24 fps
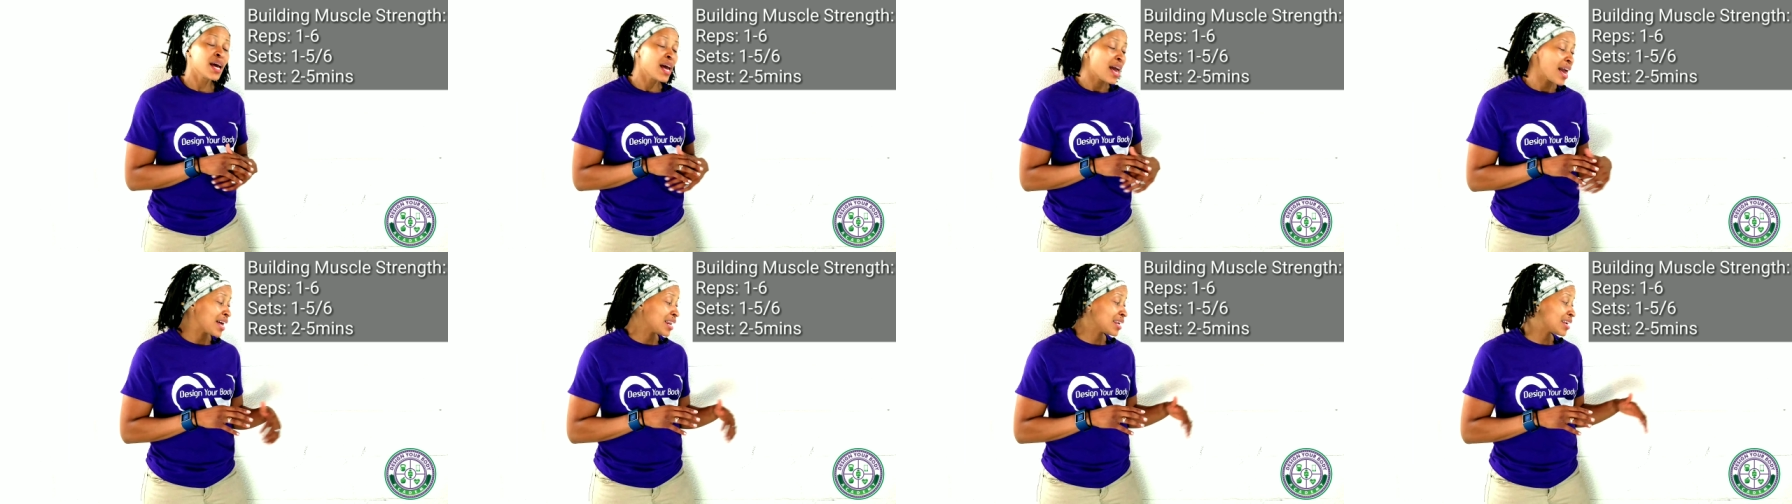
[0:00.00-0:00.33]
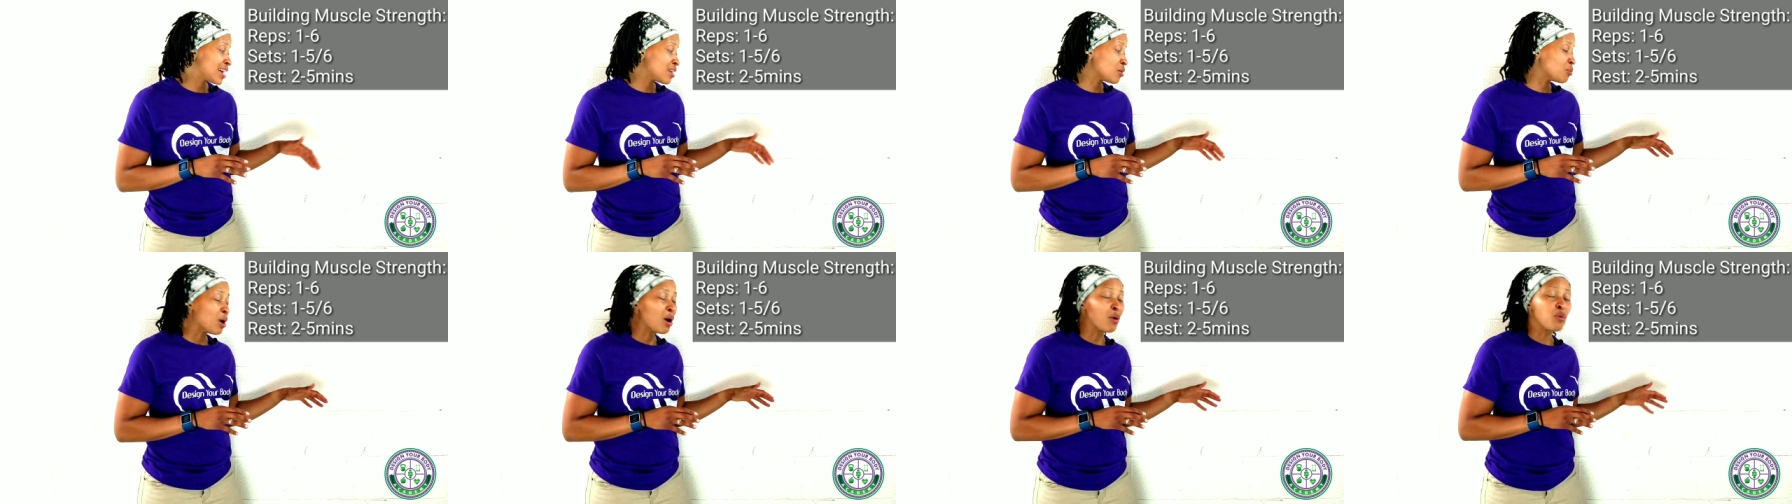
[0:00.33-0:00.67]
and
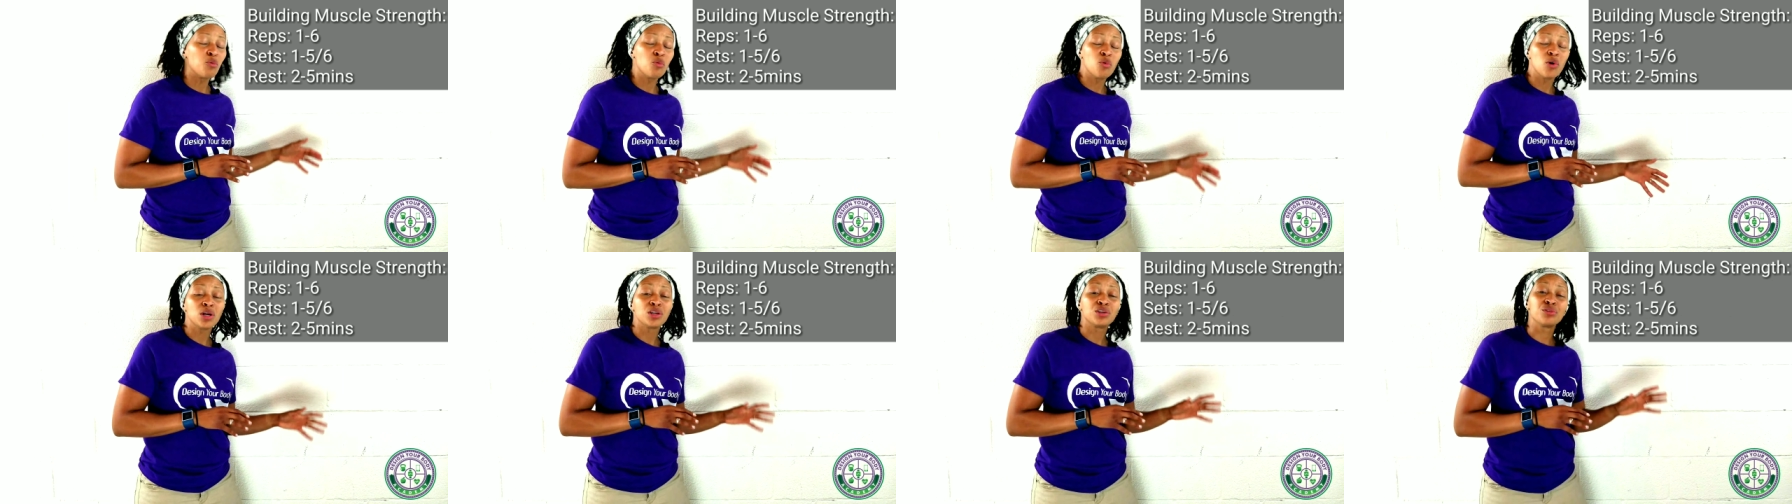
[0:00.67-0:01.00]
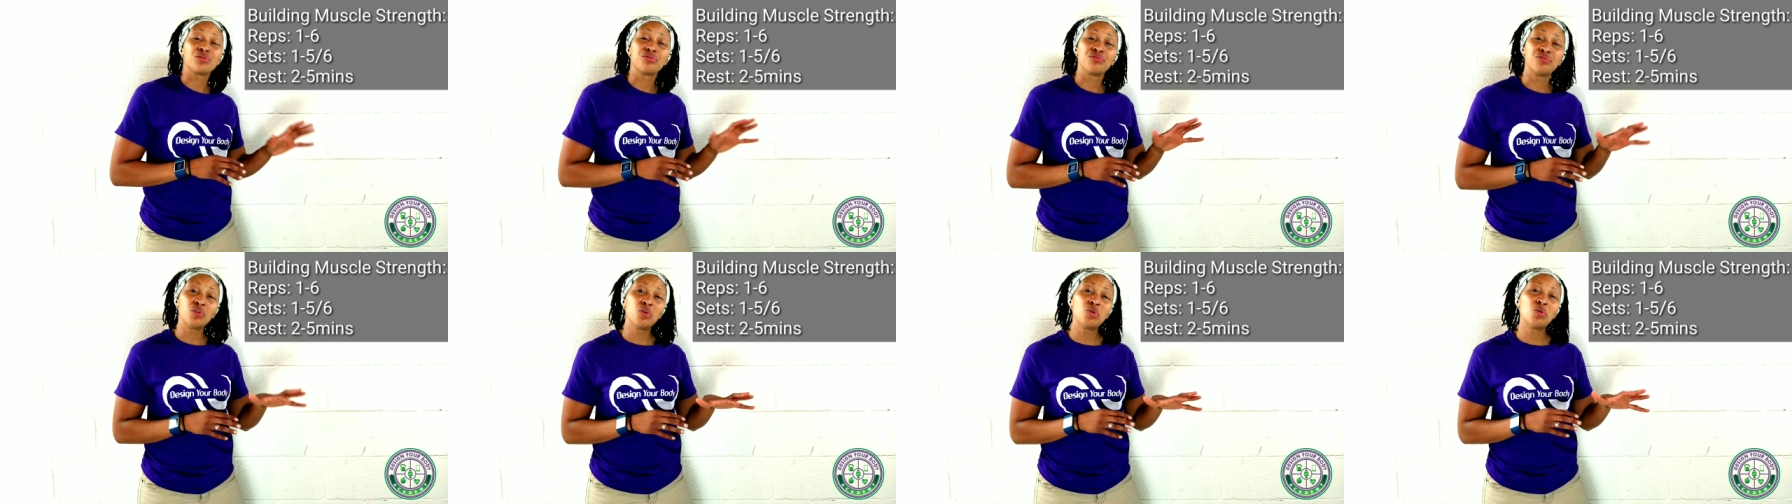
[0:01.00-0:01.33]
again about 1 to
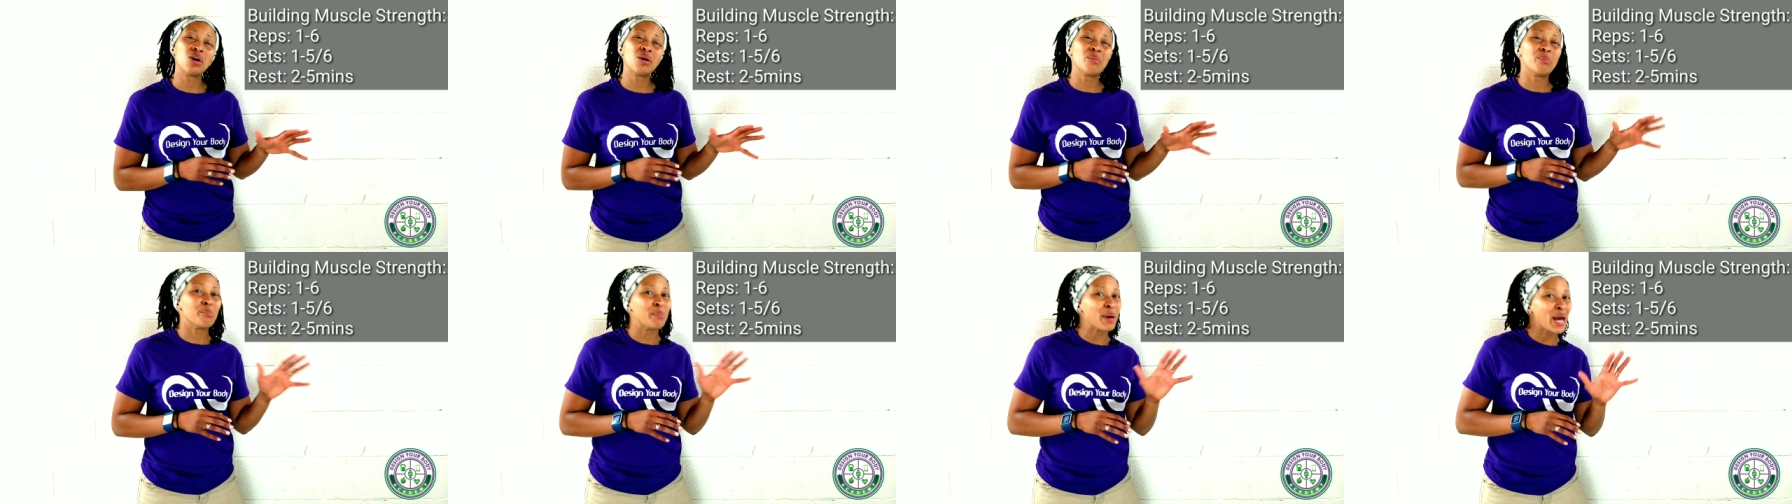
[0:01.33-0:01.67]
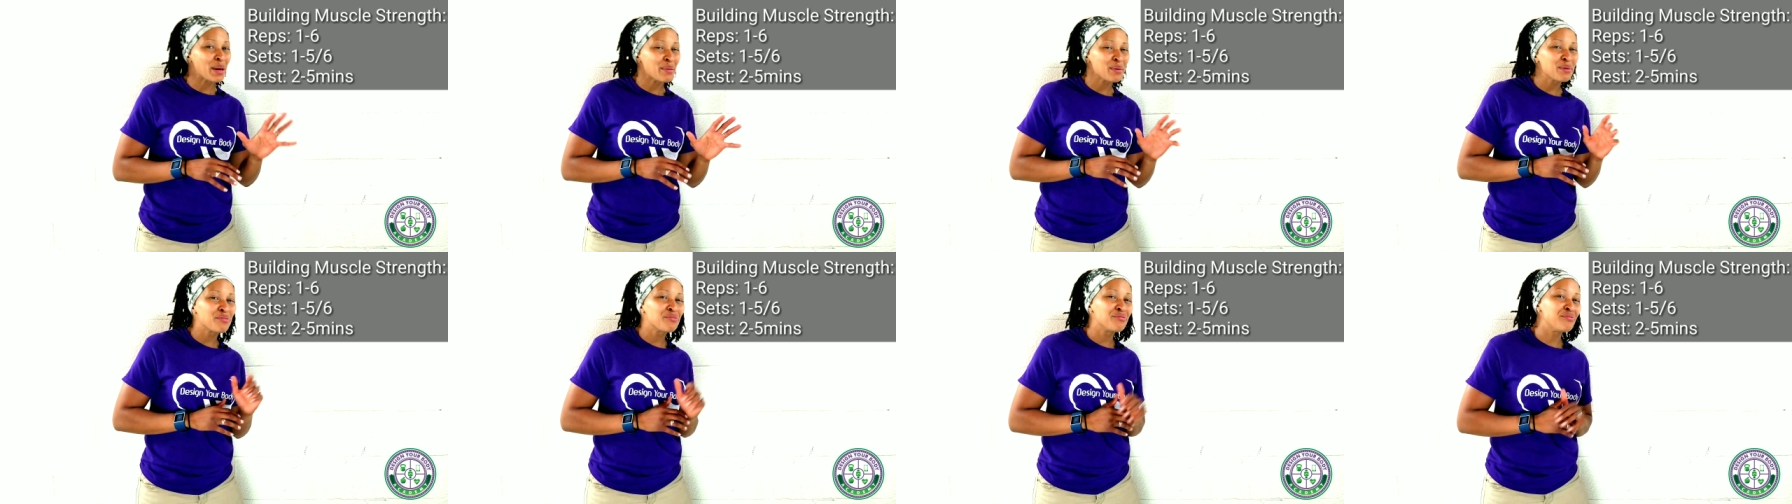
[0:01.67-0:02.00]
4,
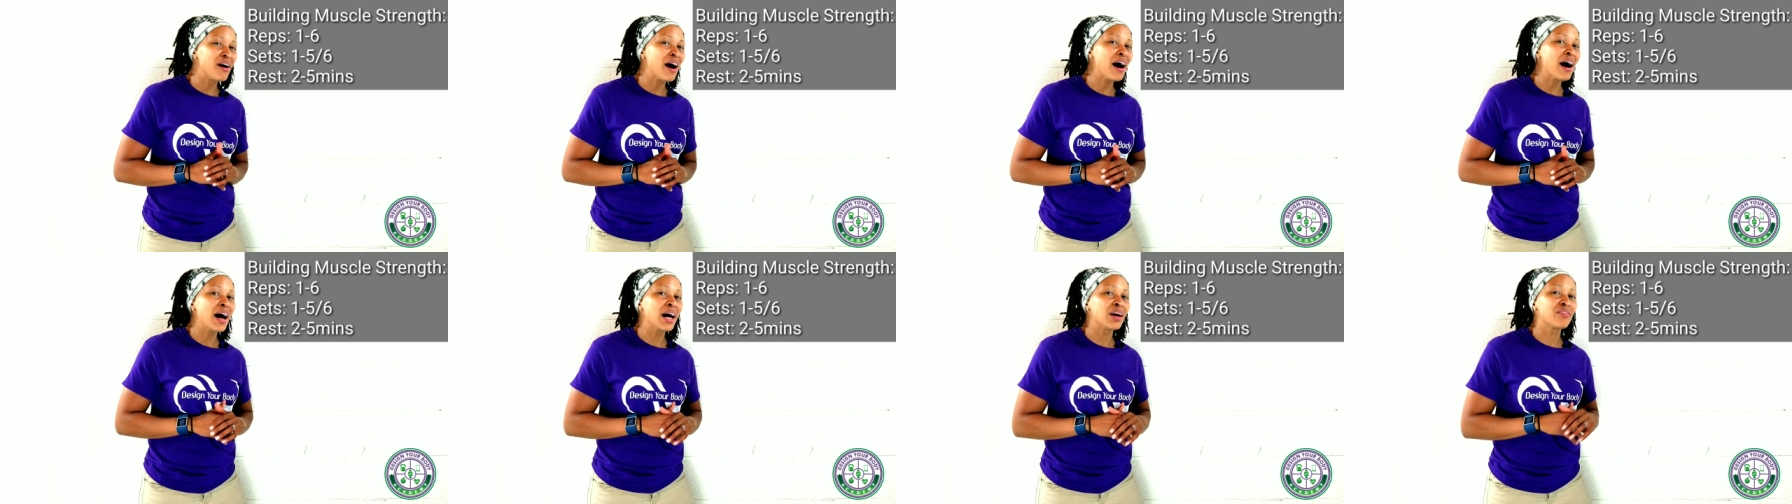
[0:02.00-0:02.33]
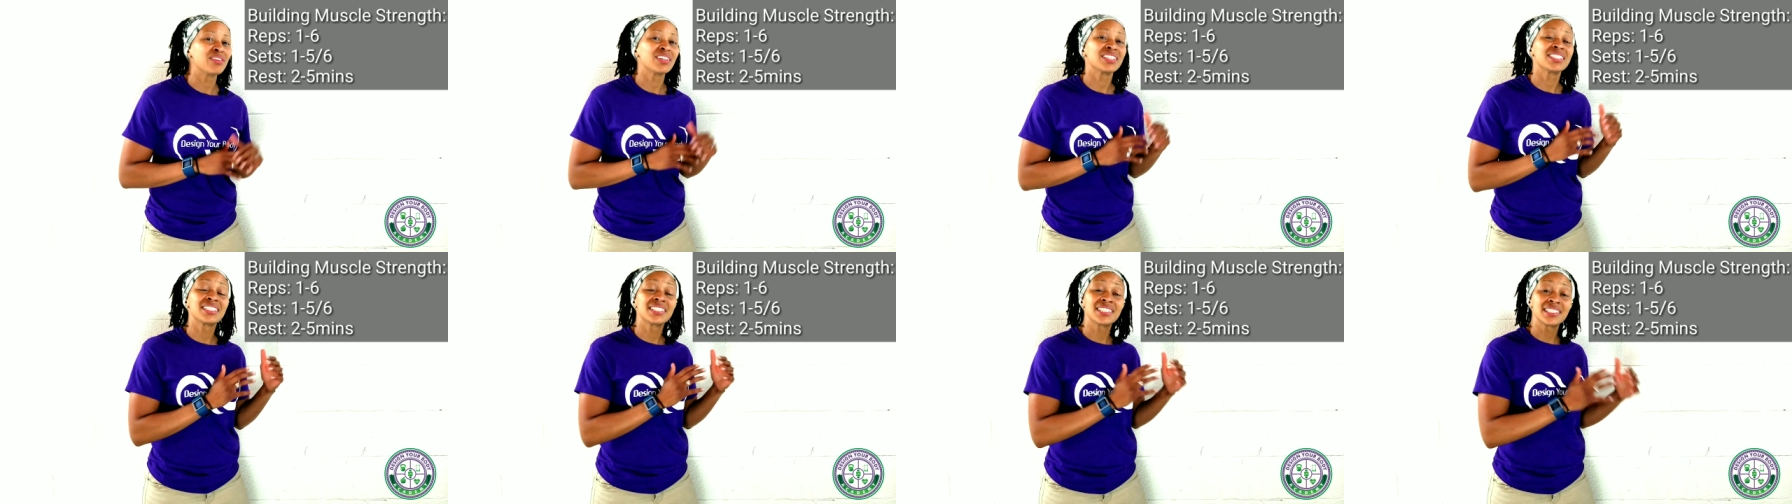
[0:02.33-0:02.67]
maybe 5
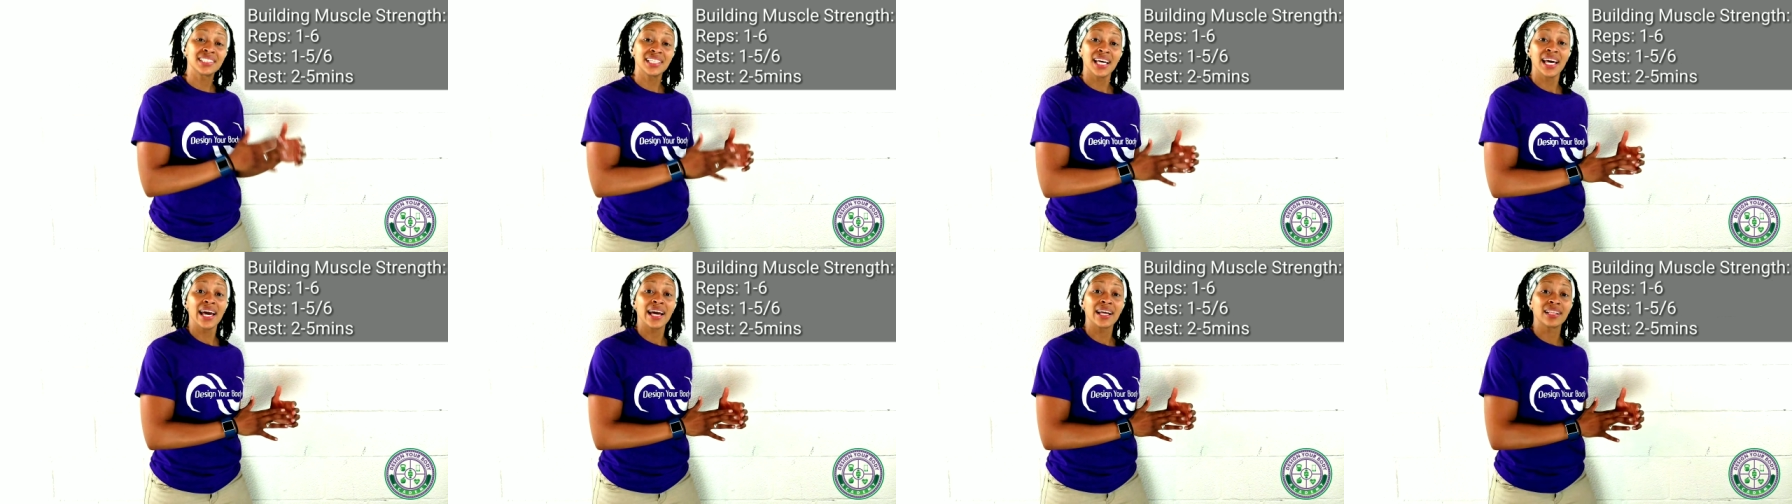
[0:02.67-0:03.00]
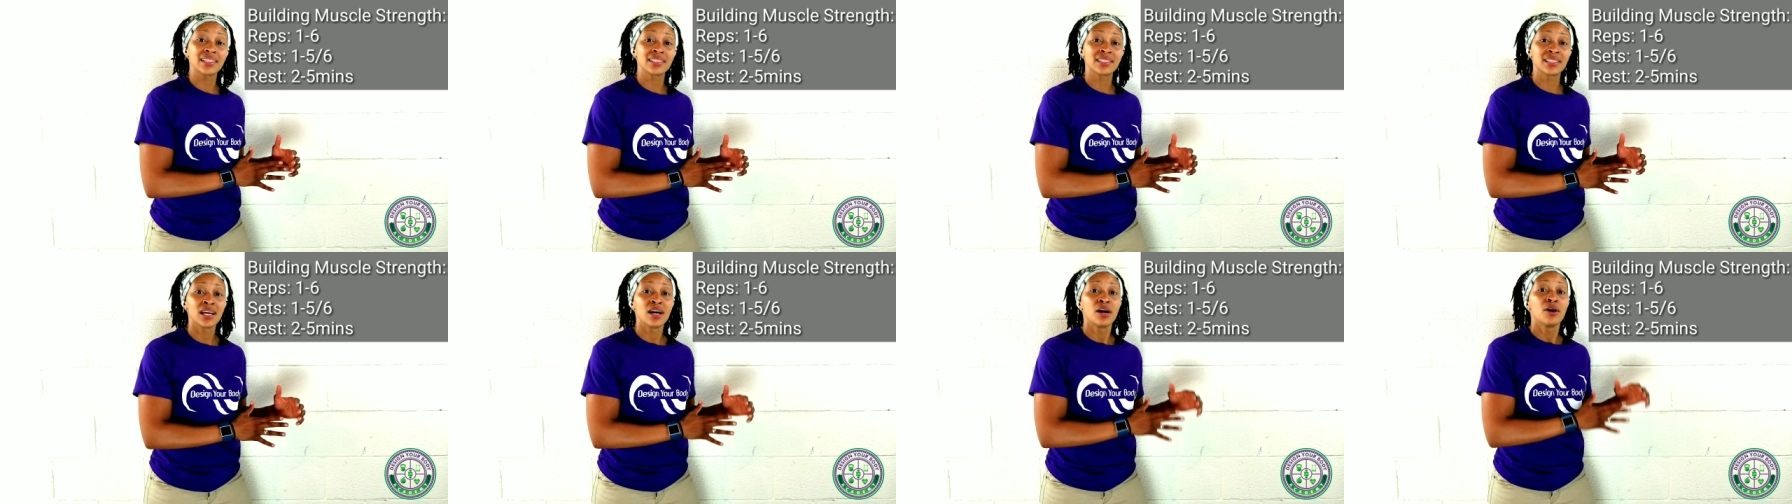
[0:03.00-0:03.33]
sets